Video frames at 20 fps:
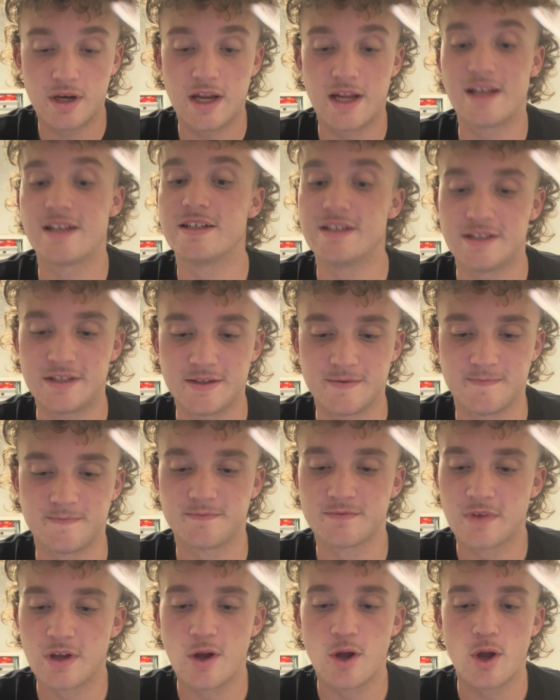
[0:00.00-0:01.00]
system,
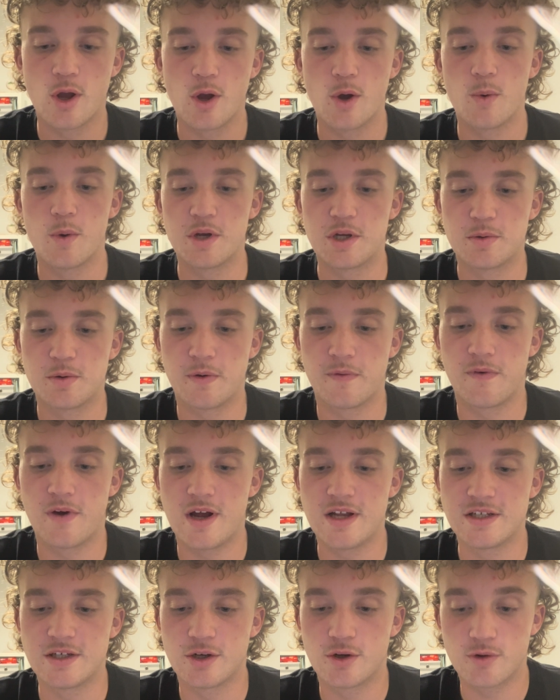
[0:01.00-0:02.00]
which
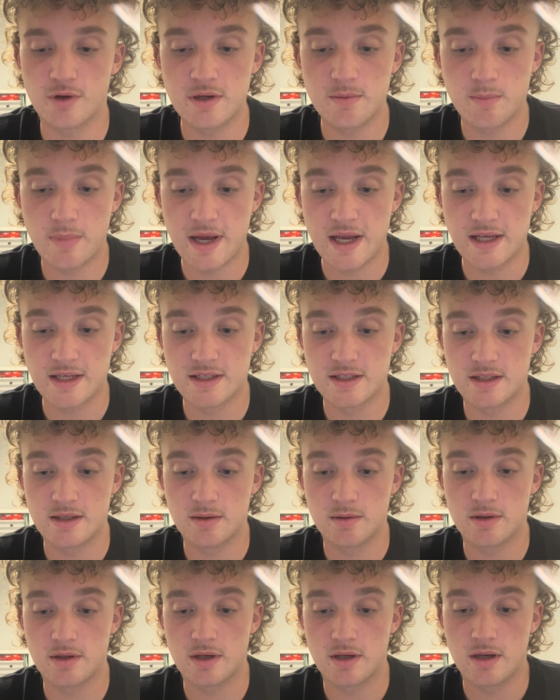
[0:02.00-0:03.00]
provides a grid-based
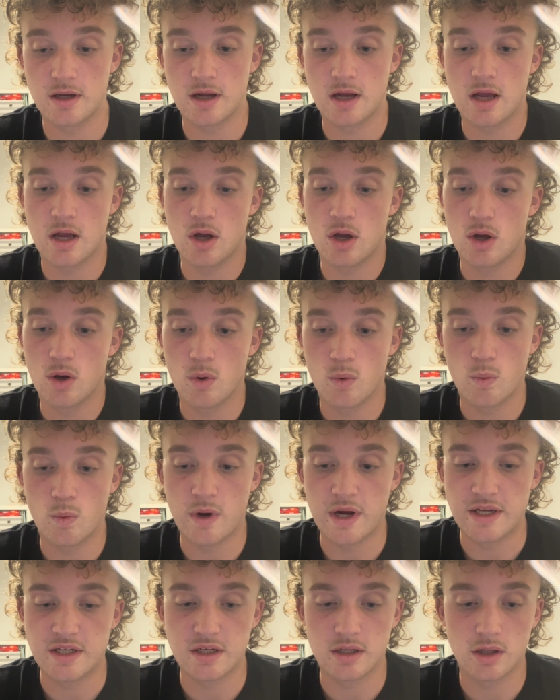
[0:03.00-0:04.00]

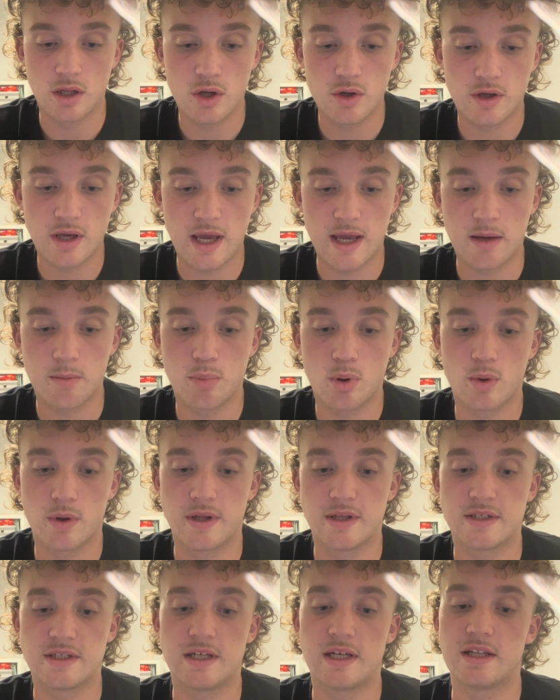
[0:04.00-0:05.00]
way to locate
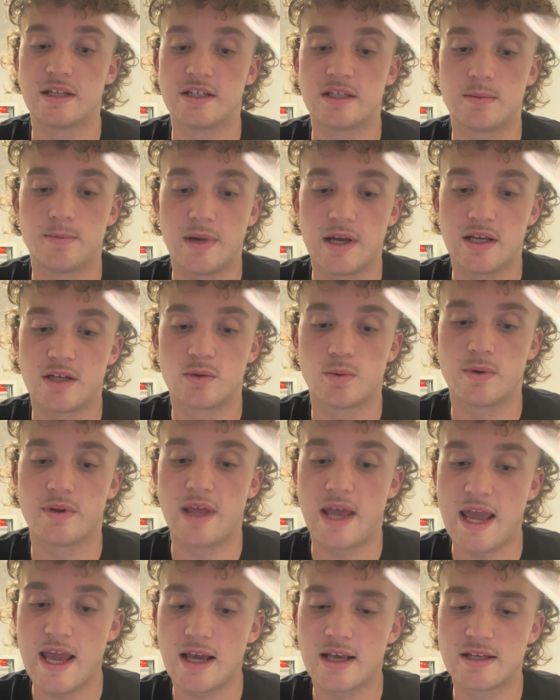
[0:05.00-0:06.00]
points in space with
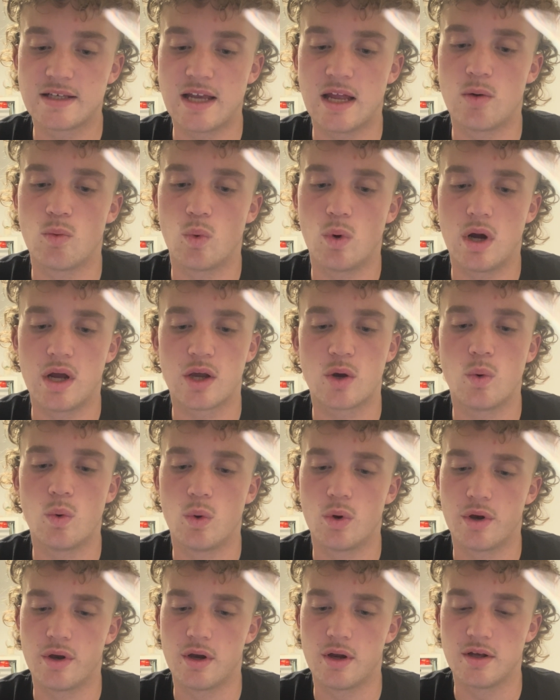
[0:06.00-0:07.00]
x and y
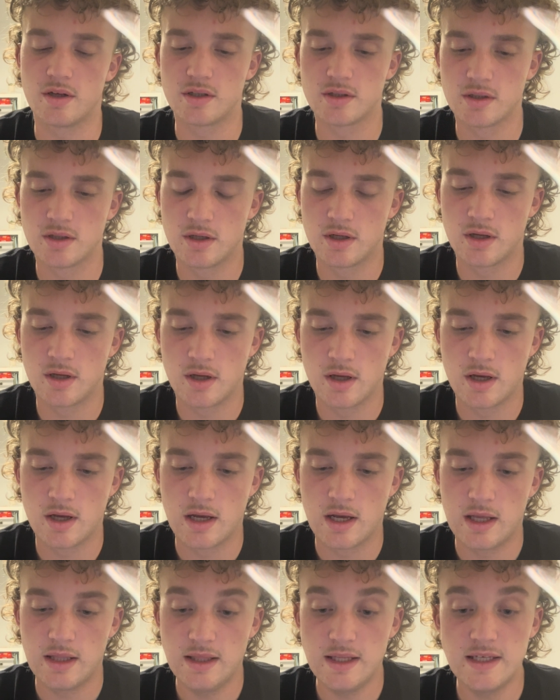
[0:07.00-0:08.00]
coordinates.
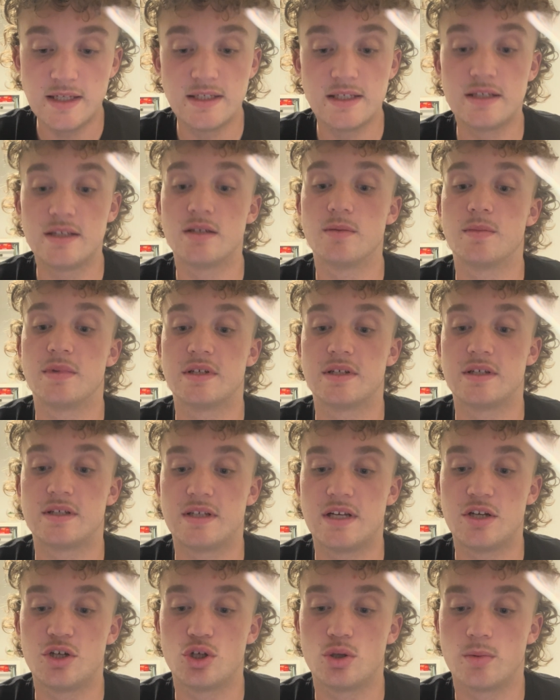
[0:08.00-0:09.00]
This system is
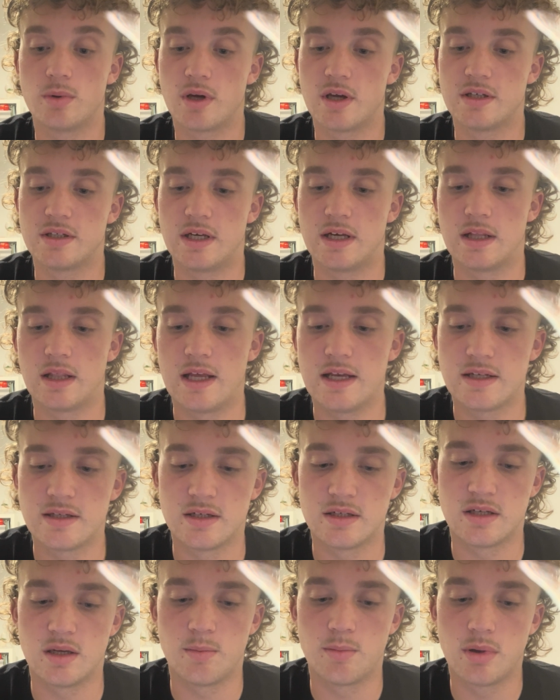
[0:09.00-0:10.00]
essential because it lets
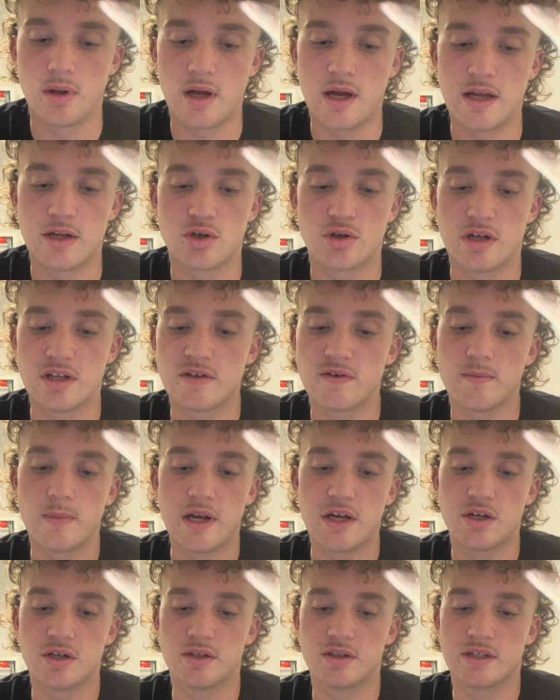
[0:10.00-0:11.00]
us apply
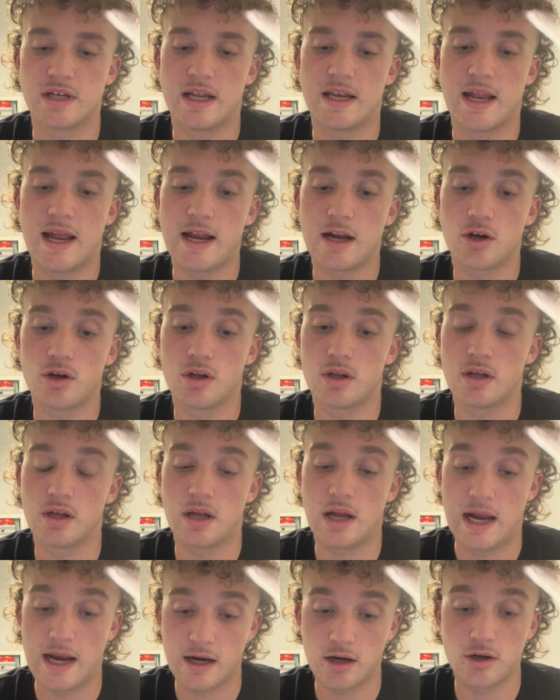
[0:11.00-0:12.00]
transformations and
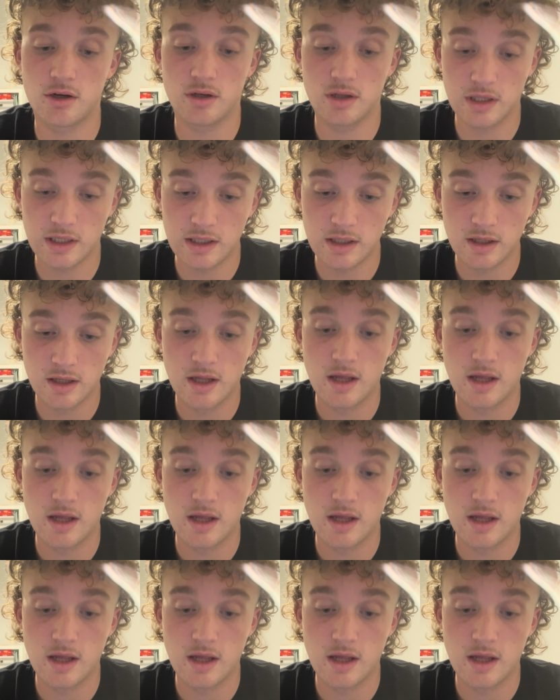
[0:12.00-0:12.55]
accurately